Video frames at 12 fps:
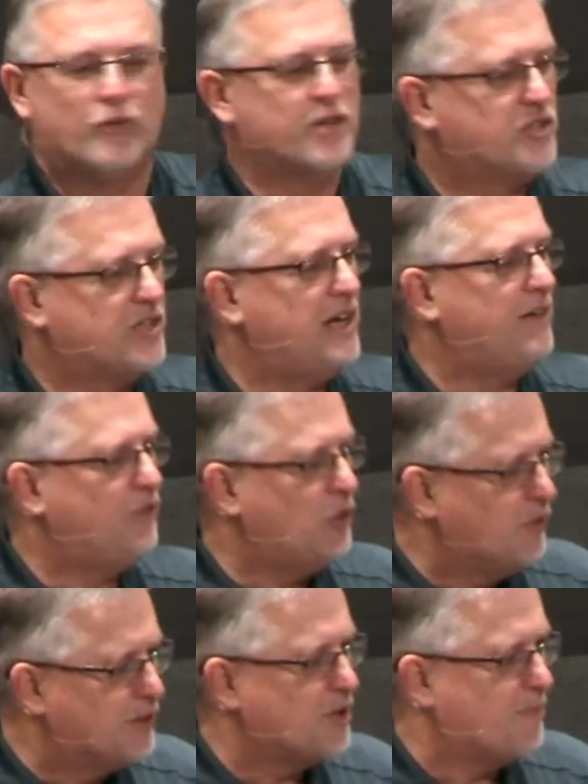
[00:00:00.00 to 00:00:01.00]
and receive
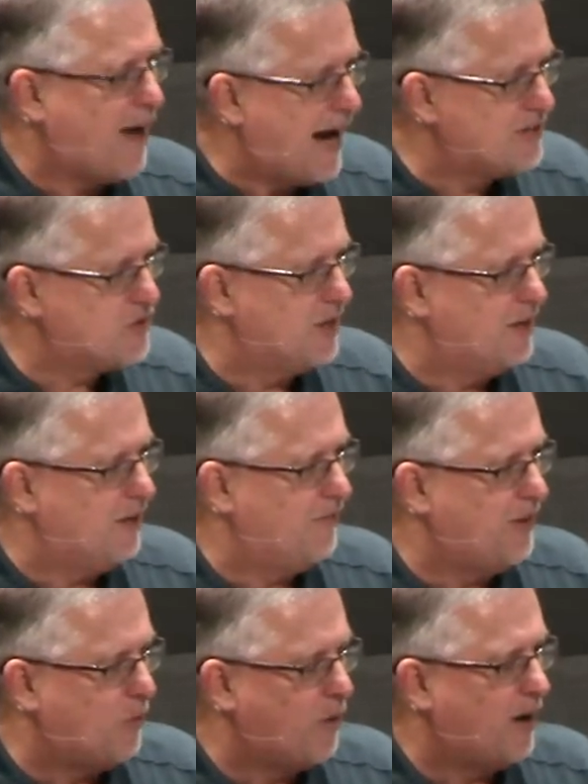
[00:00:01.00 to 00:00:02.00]
you unto
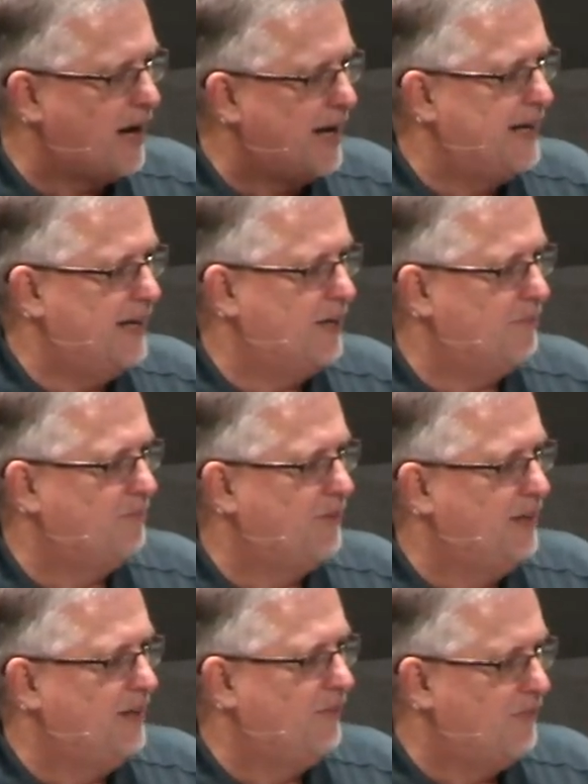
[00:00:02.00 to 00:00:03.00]
myself, that where I am,